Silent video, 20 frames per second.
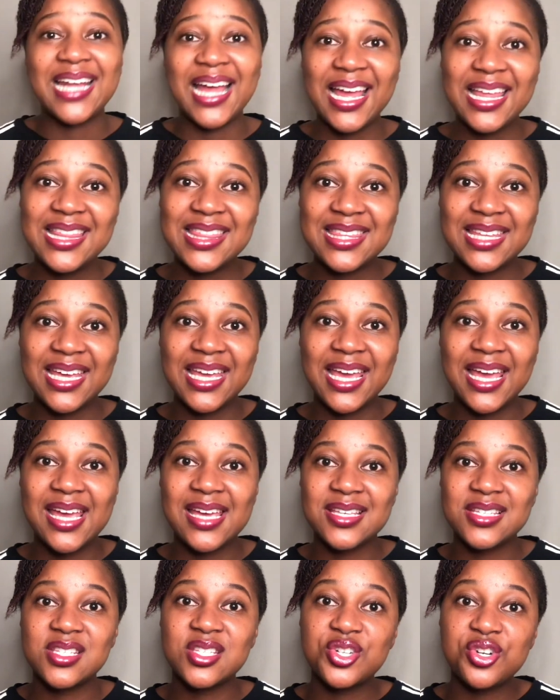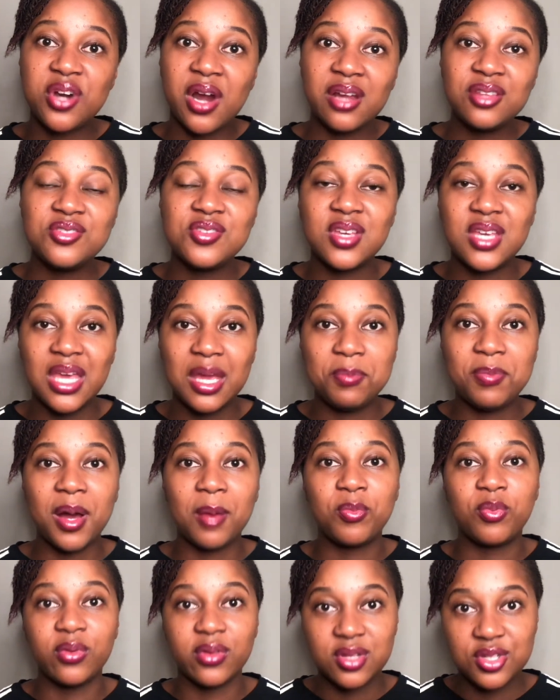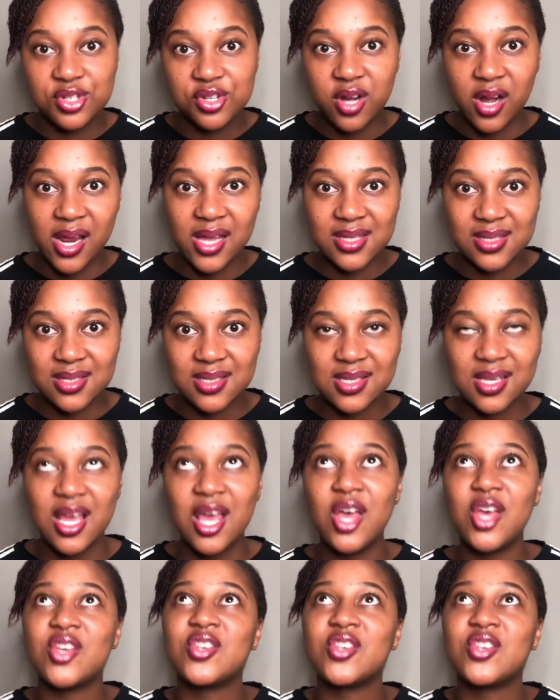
9th thing is try to keep up with trends.